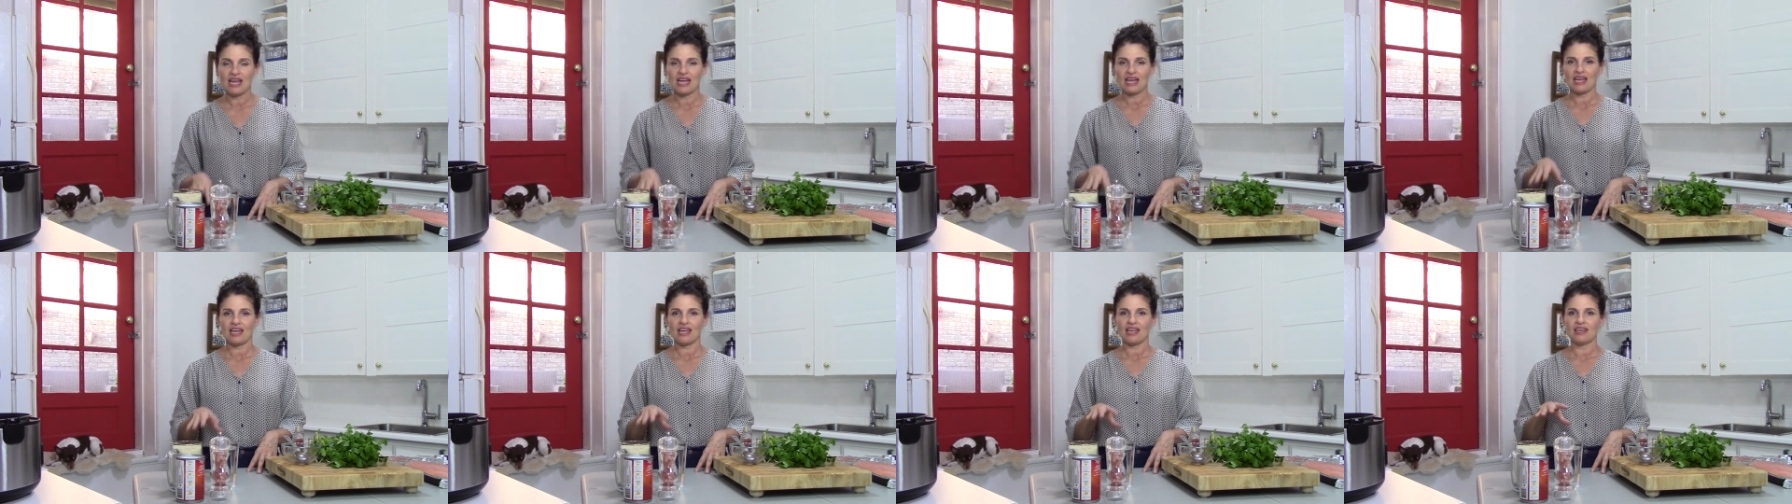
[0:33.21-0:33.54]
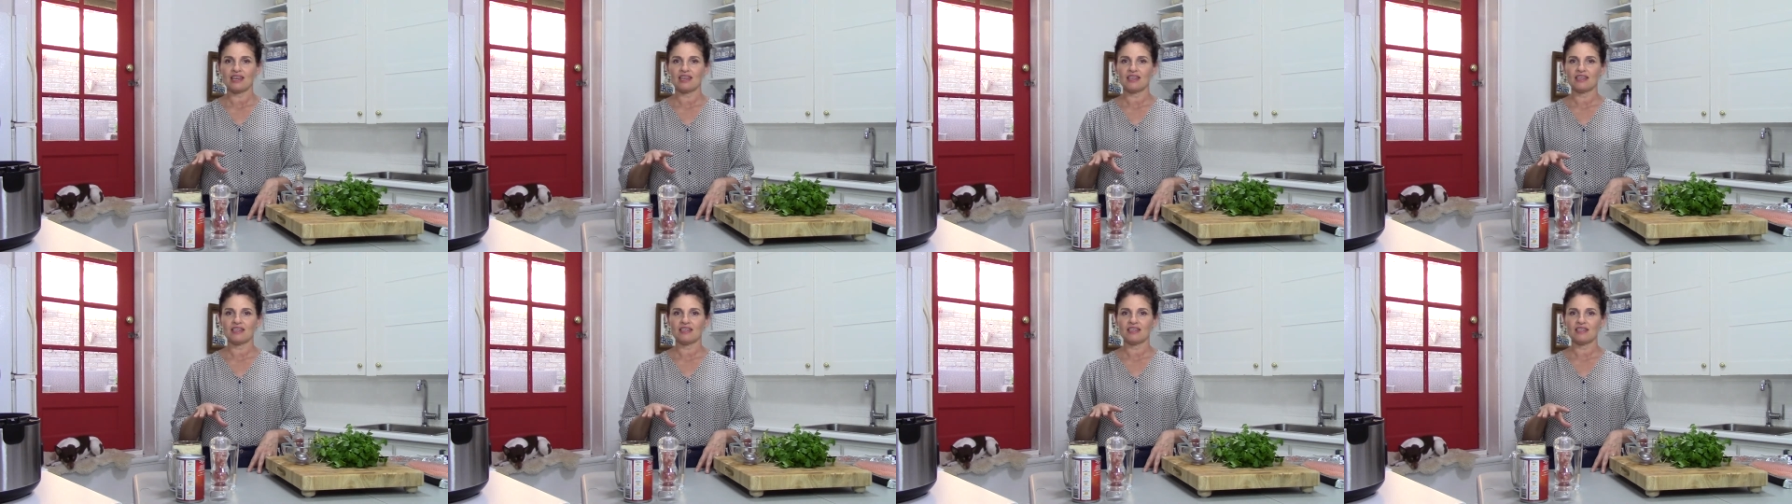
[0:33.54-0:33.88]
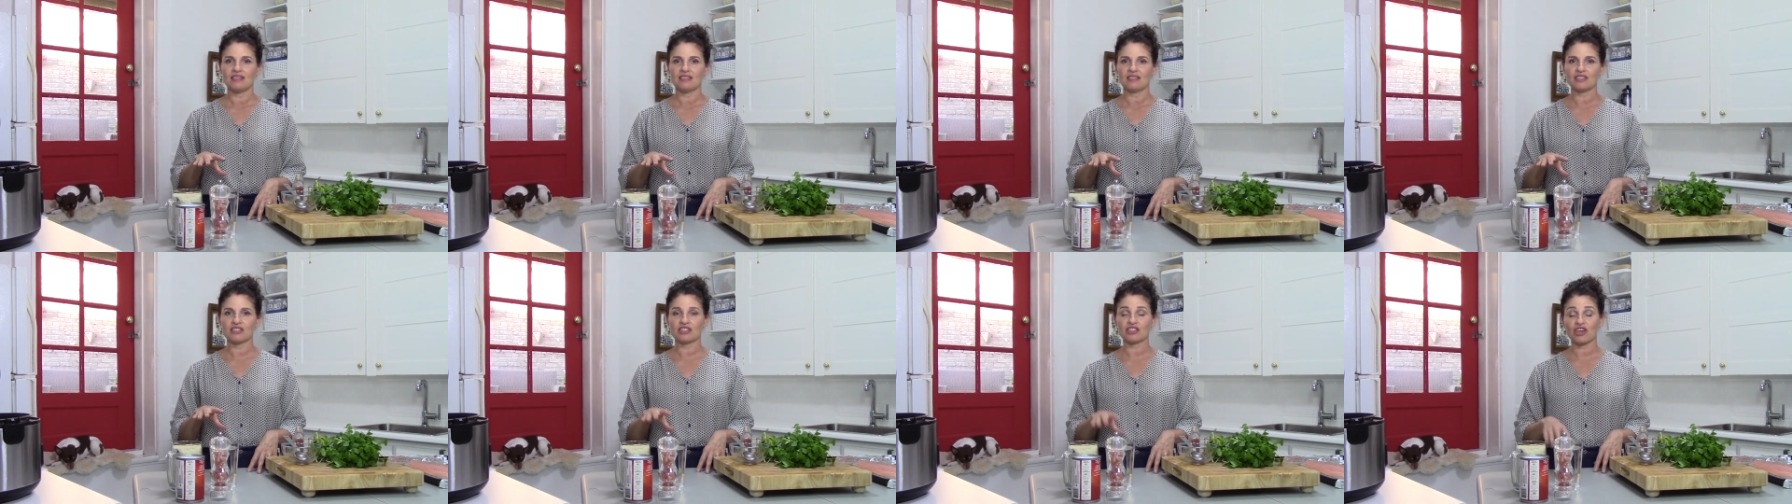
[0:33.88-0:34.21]

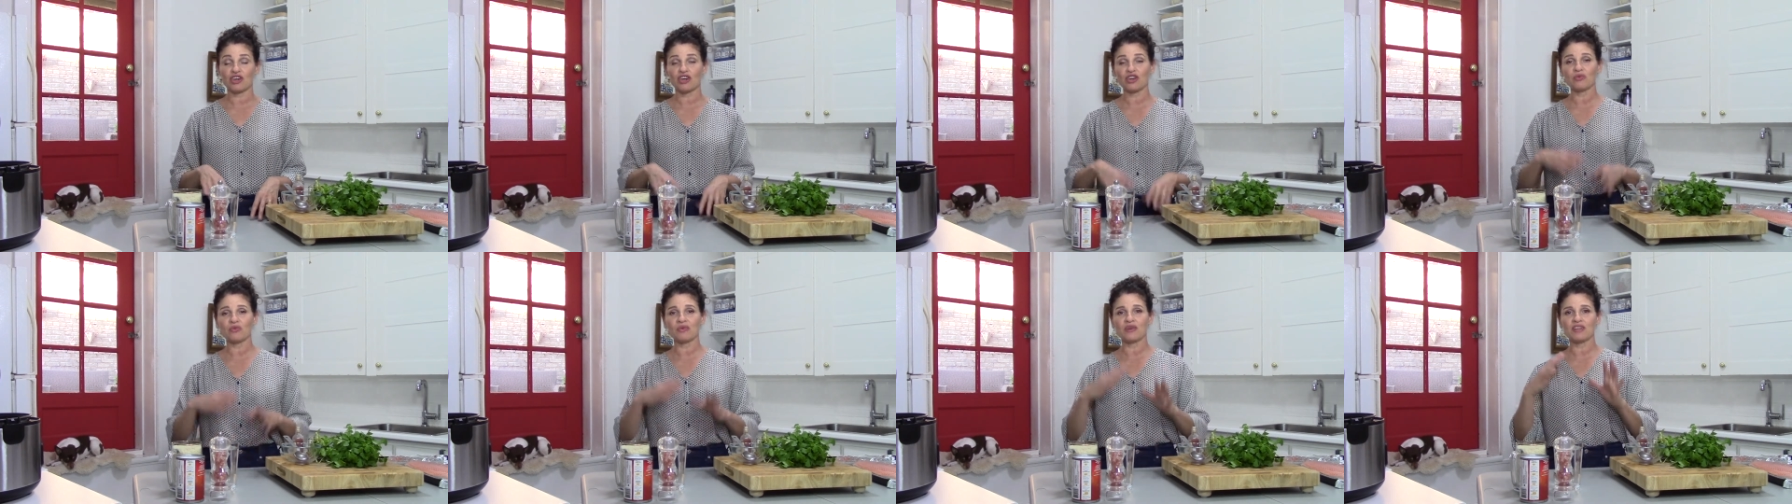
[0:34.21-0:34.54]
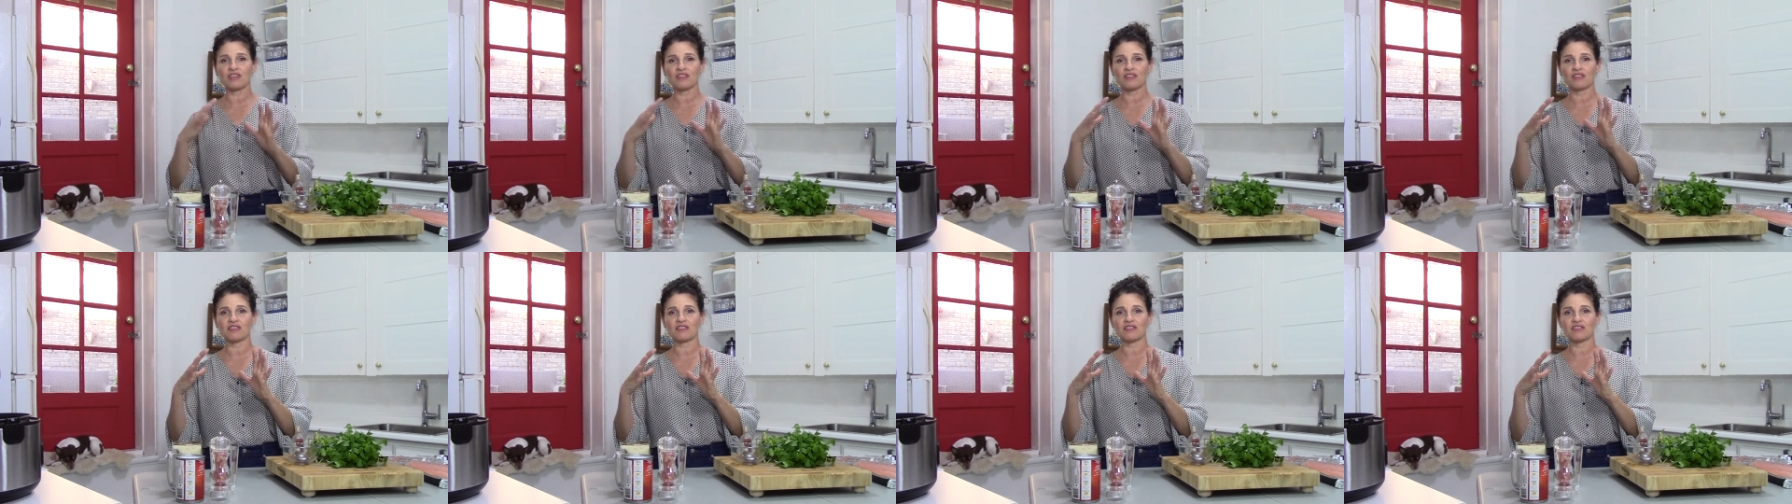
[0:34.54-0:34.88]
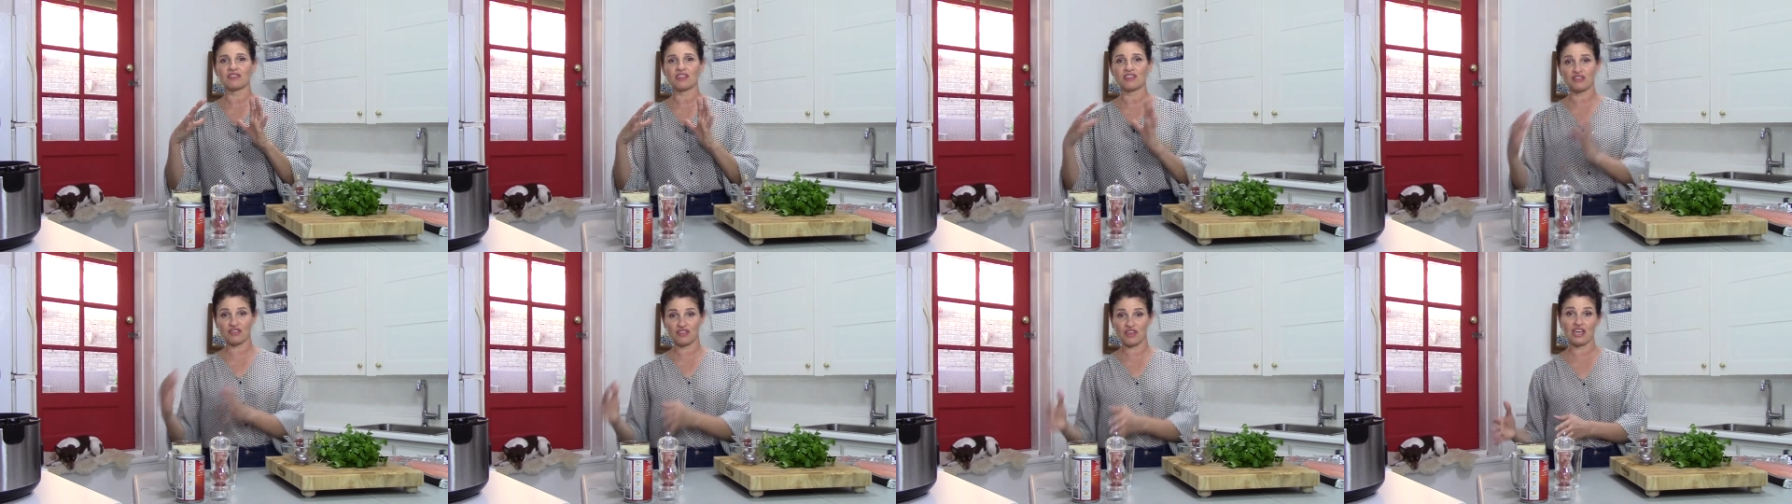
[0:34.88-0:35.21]
is start with
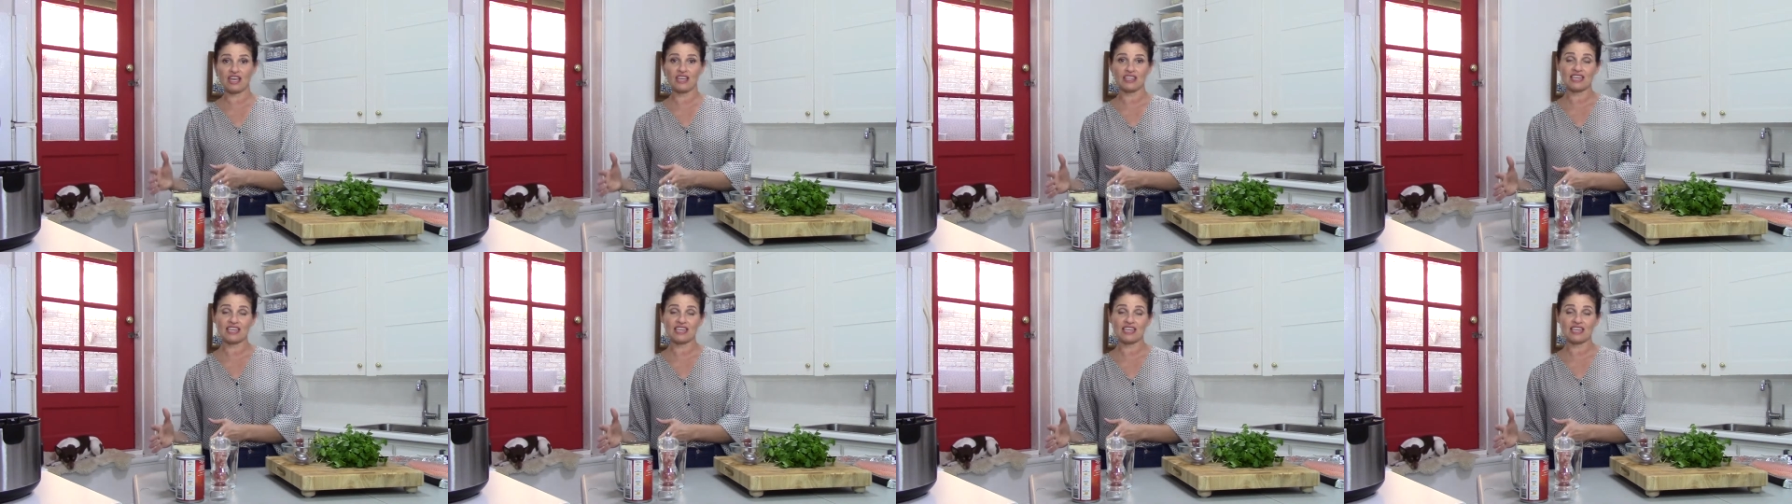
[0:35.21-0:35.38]
the thing